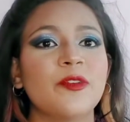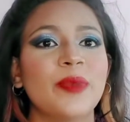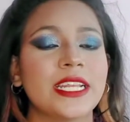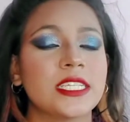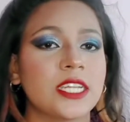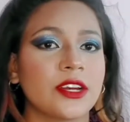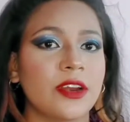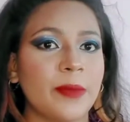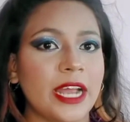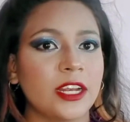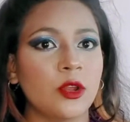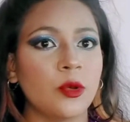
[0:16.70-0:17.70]
my Instagram
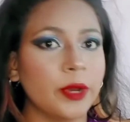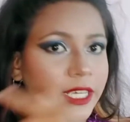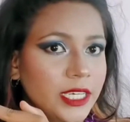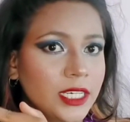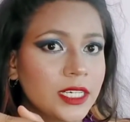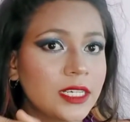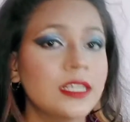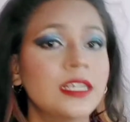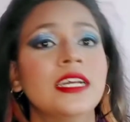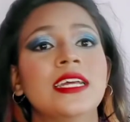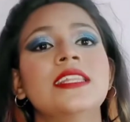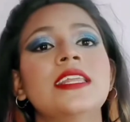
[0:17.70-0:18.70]
handle over here.
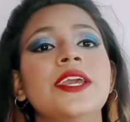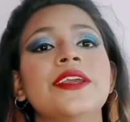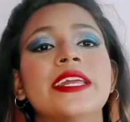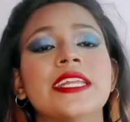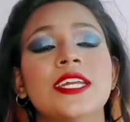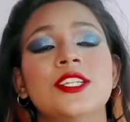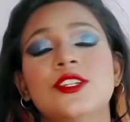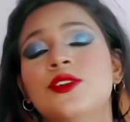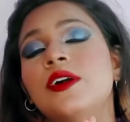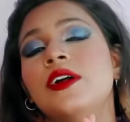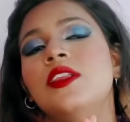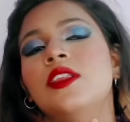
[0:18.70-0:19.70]
There you can get to
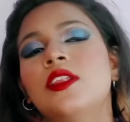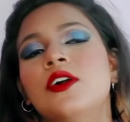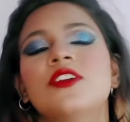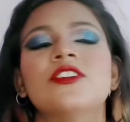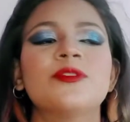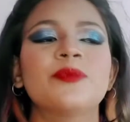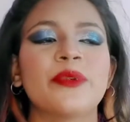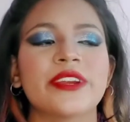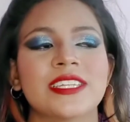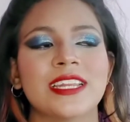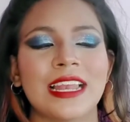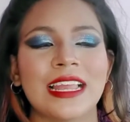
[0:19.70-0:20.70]
know a lot of
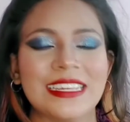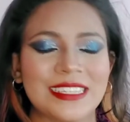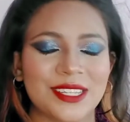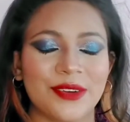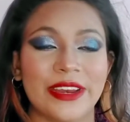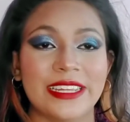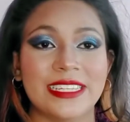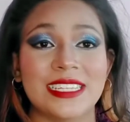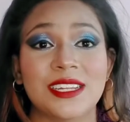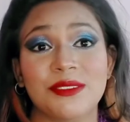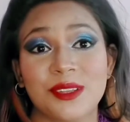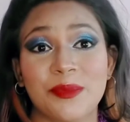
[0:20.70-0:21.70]
personalized crazy
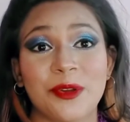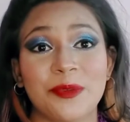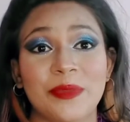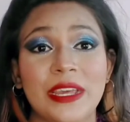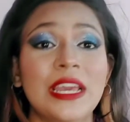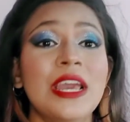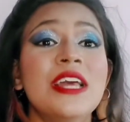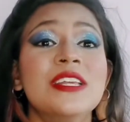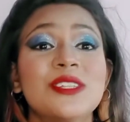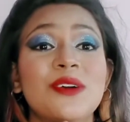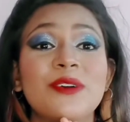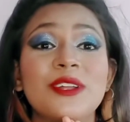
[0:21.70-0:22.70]
stuff about me.
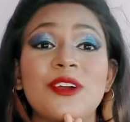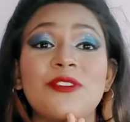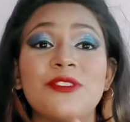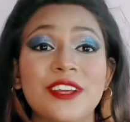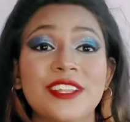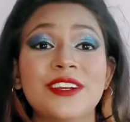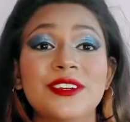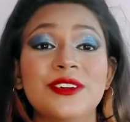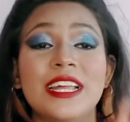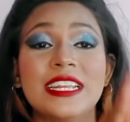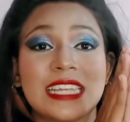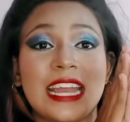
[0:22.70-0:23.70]
So without further ado,
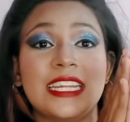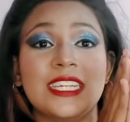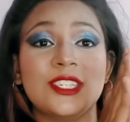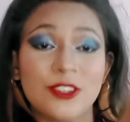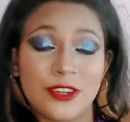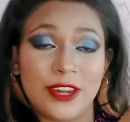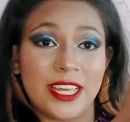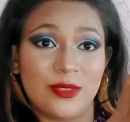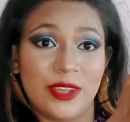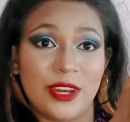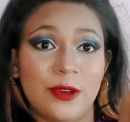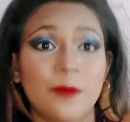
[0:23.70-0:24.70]
let's get into today's
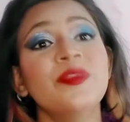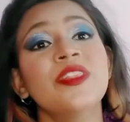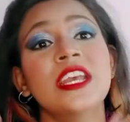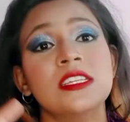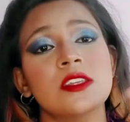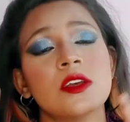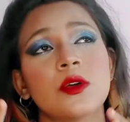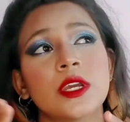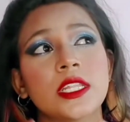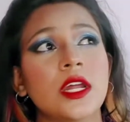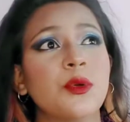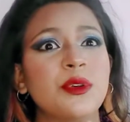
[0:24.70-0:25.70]
video. So
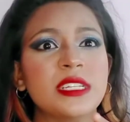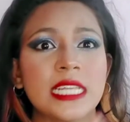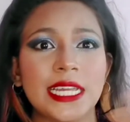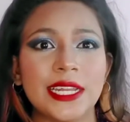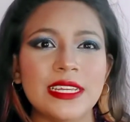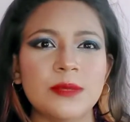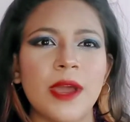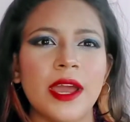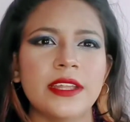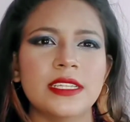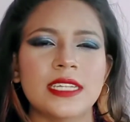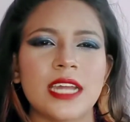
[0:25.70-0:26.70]
in our series
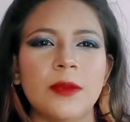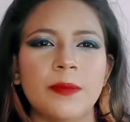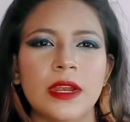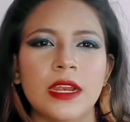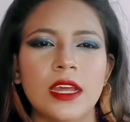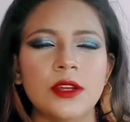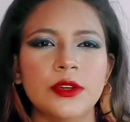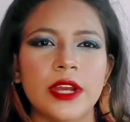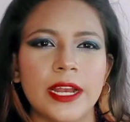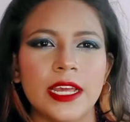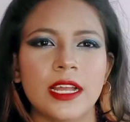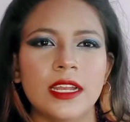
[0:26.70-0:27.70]
maari start panna or
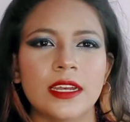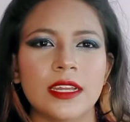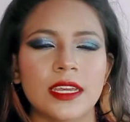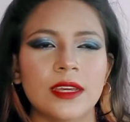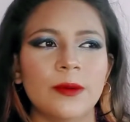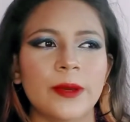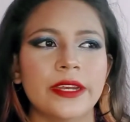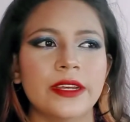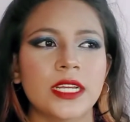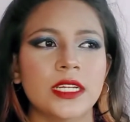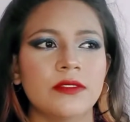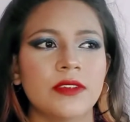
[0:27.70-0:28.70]
idea la irukken
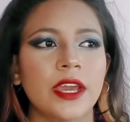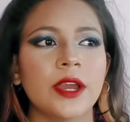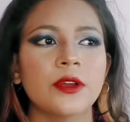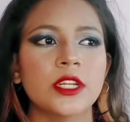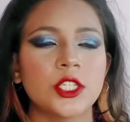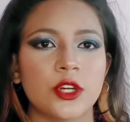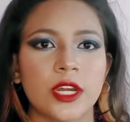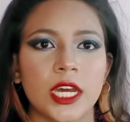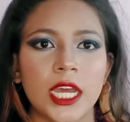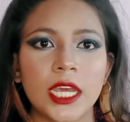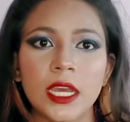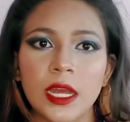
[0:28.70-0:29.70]
wherein we are going to
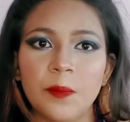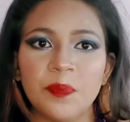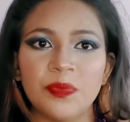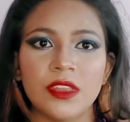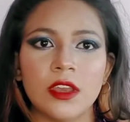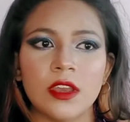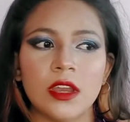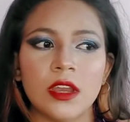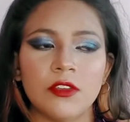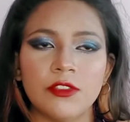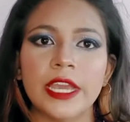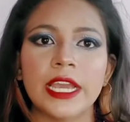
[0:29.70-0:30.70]
try
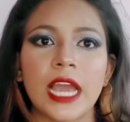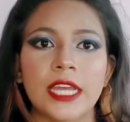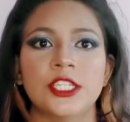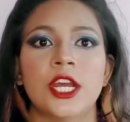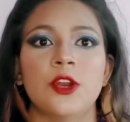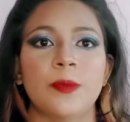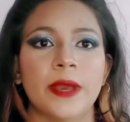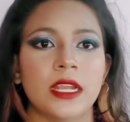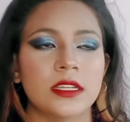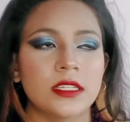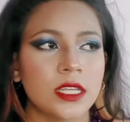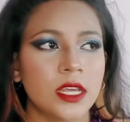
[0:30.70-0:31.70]
fake eyeshadow
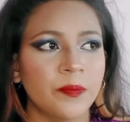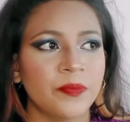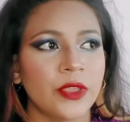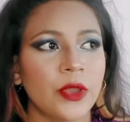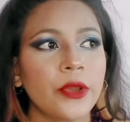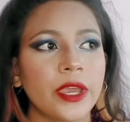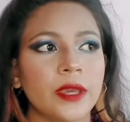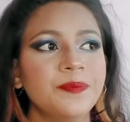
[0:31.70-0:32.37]
palettes. Okay,